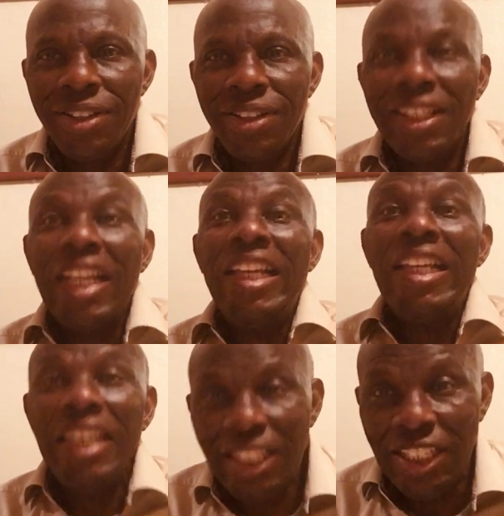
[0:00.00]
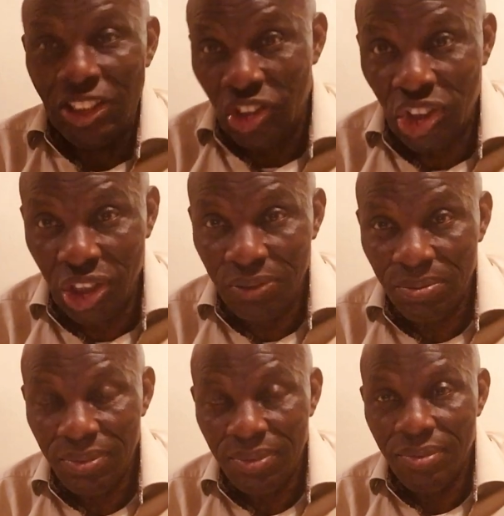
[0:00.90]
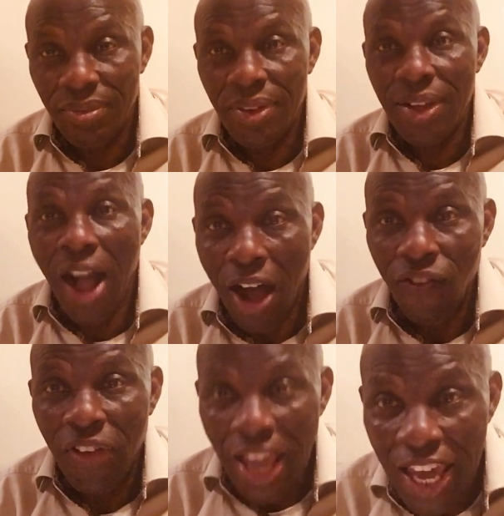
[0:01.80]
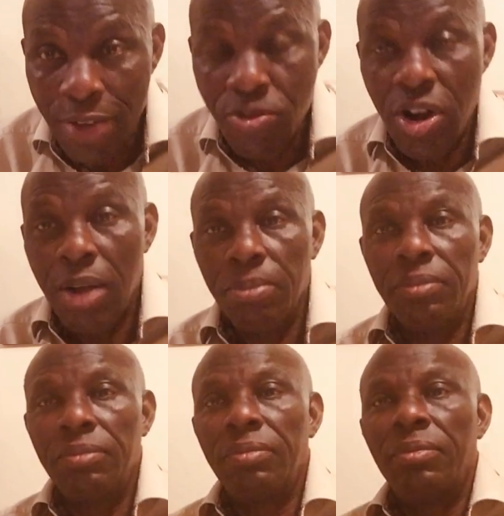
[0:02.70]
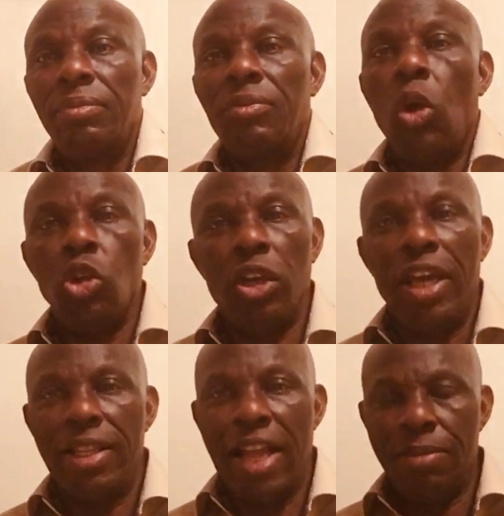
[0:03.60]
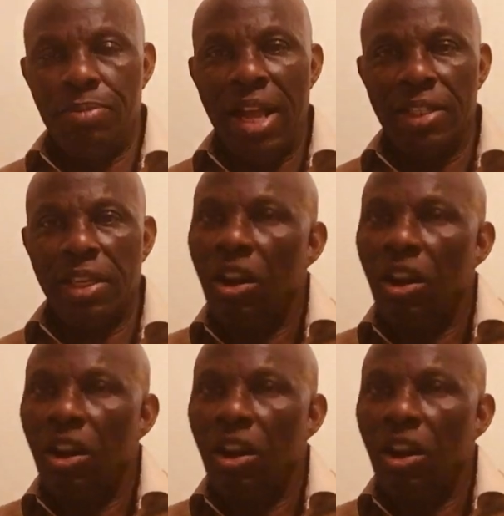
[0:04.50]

the lineage of Abraham. How oh, you get that, Pastor?